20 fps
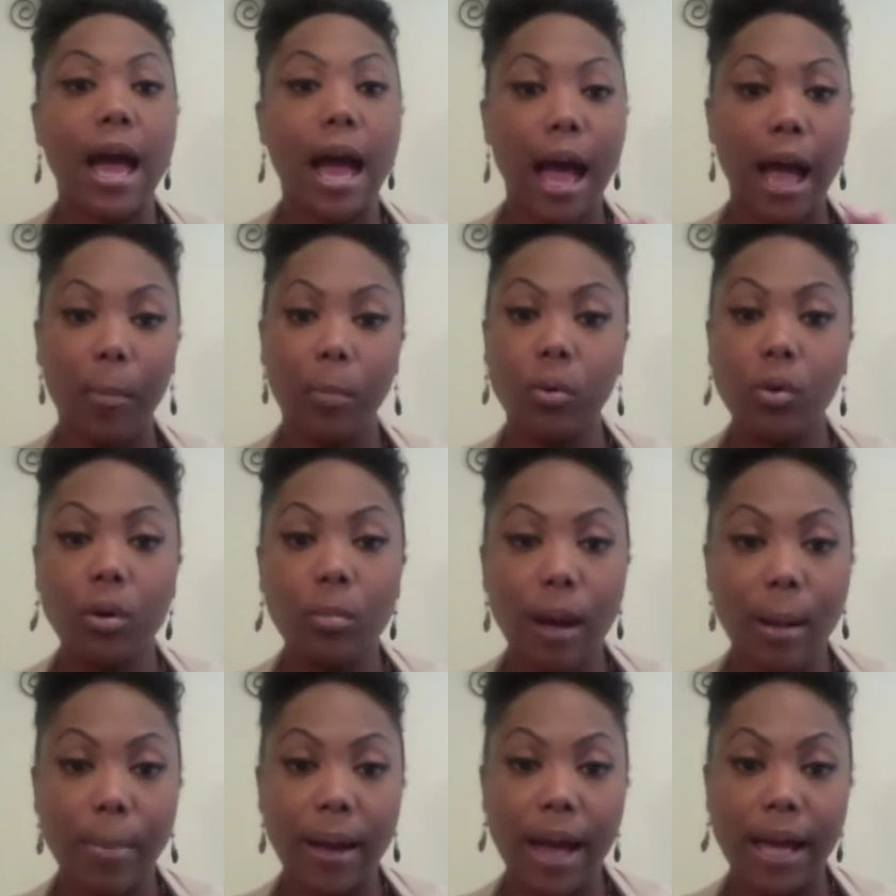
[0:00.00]
I pull
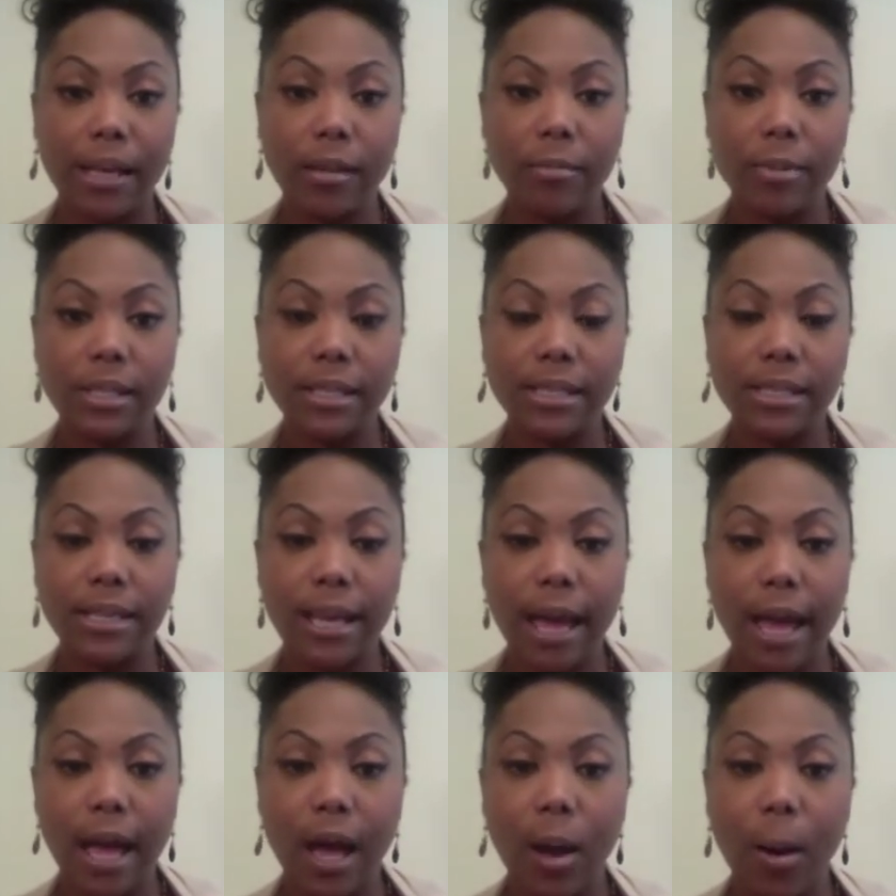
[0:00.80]
my body mist
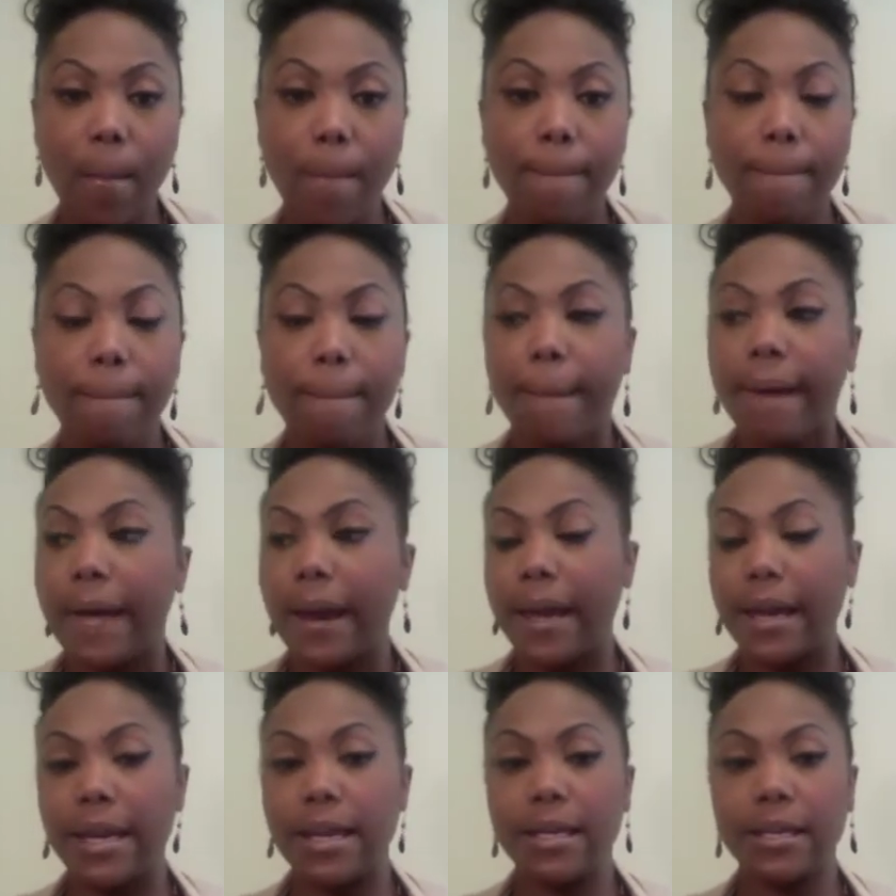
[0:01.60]
out
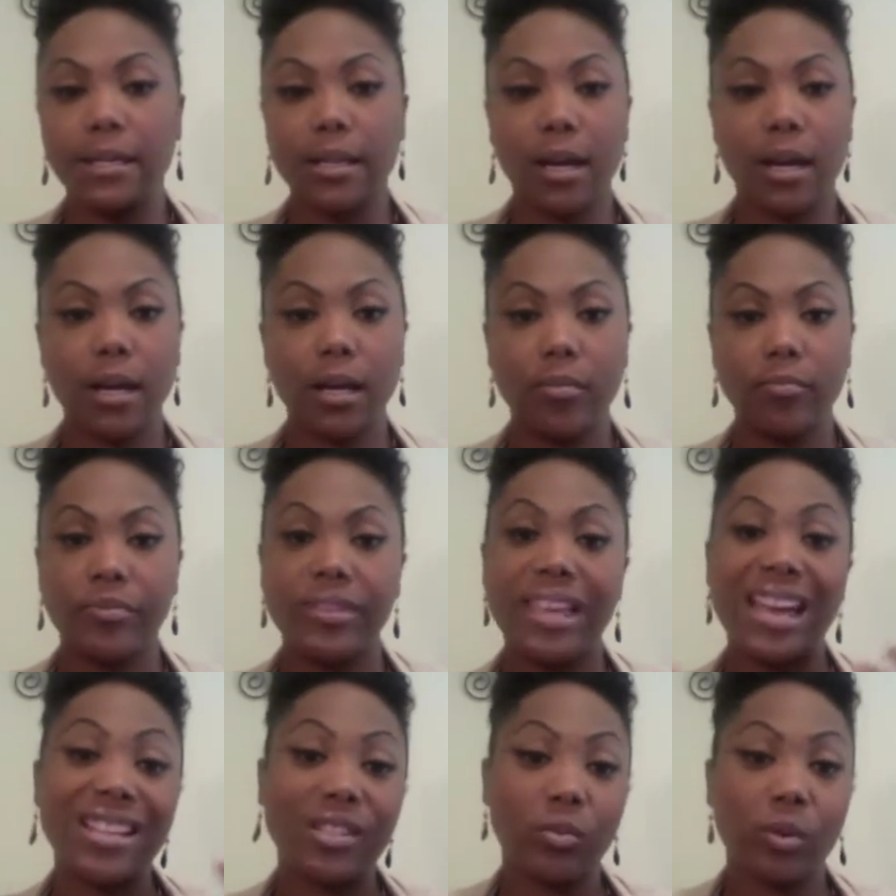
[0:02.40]
and um,
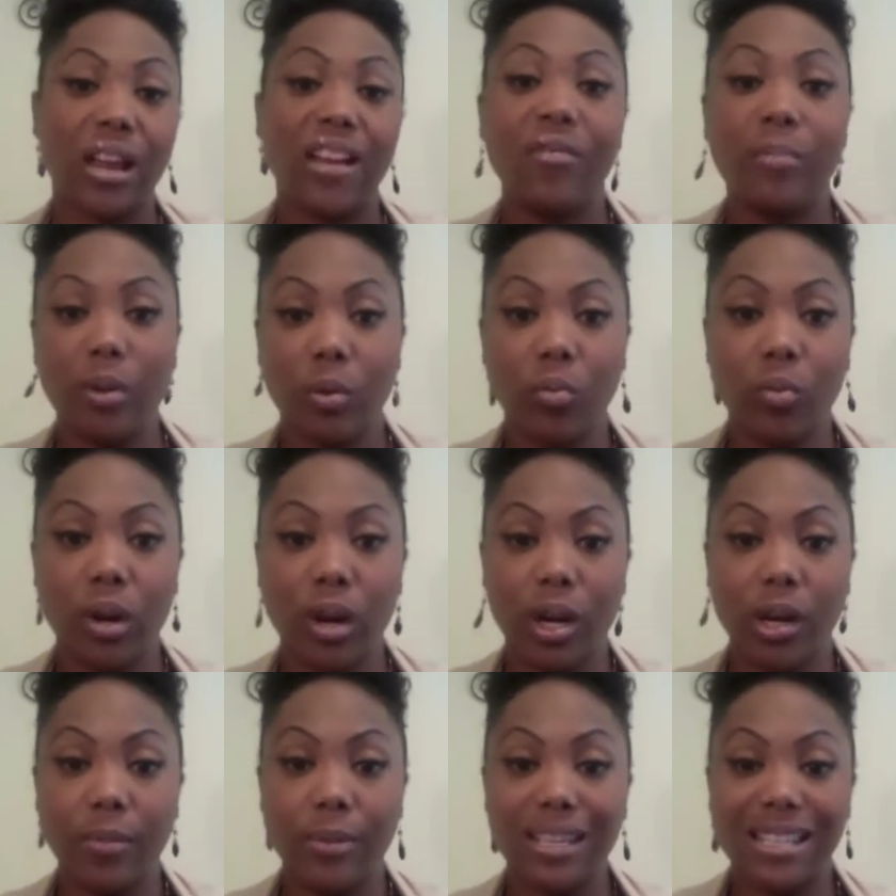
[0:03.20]
that's what I've been
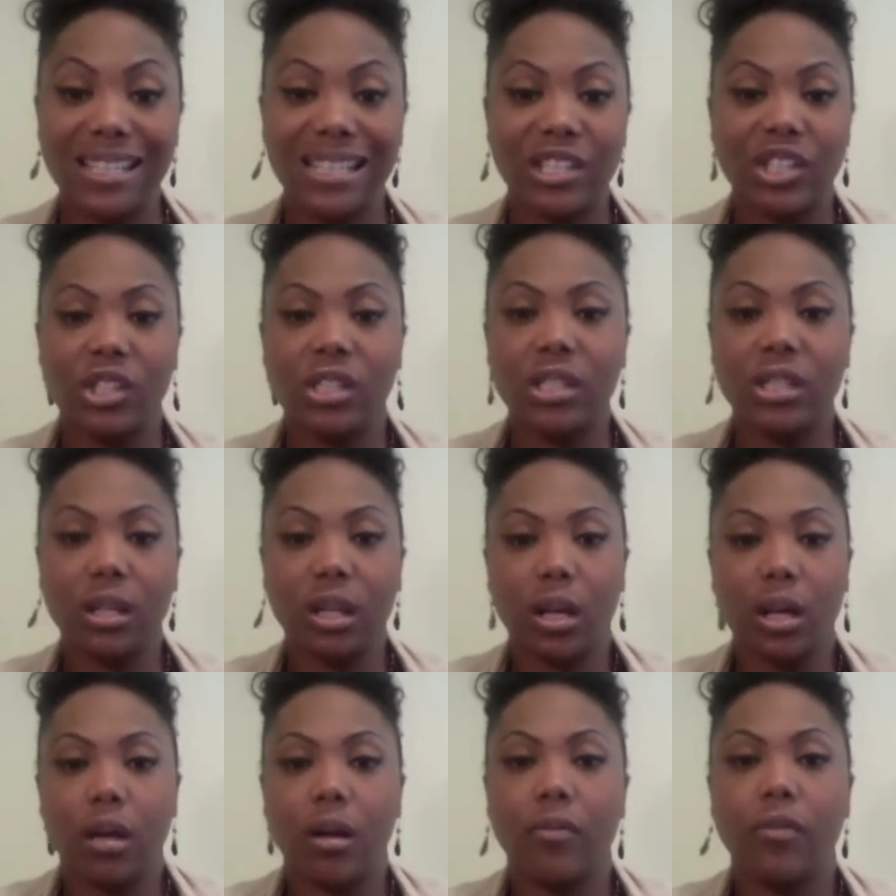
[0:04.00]
wearing because I just
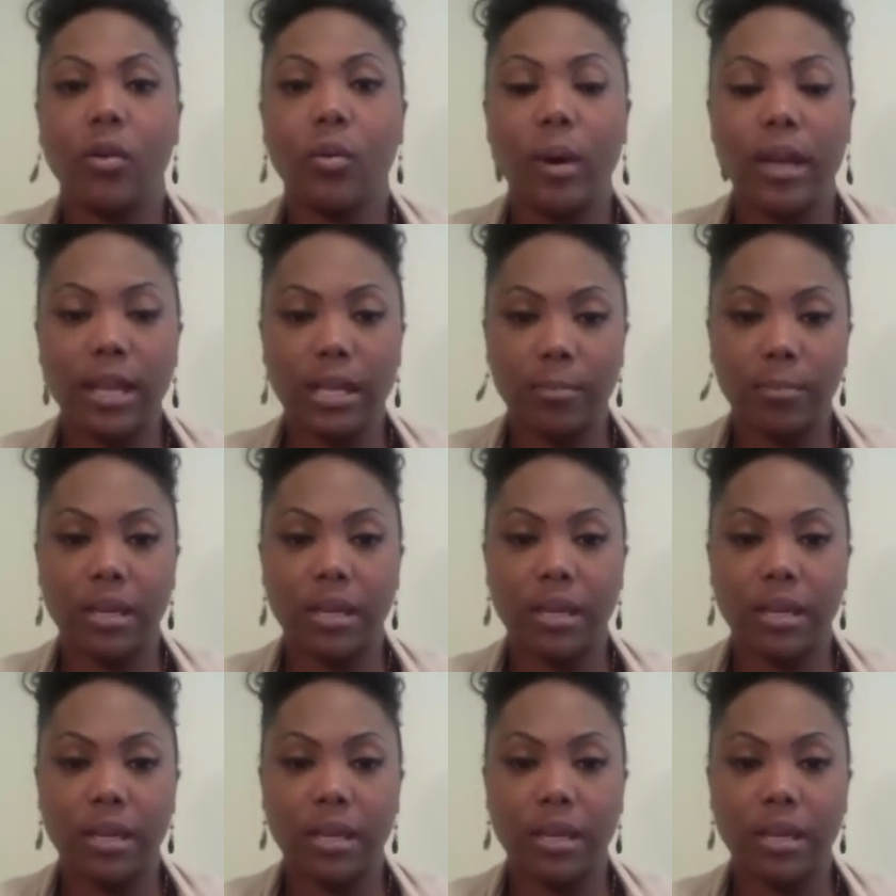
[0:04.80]
love the way it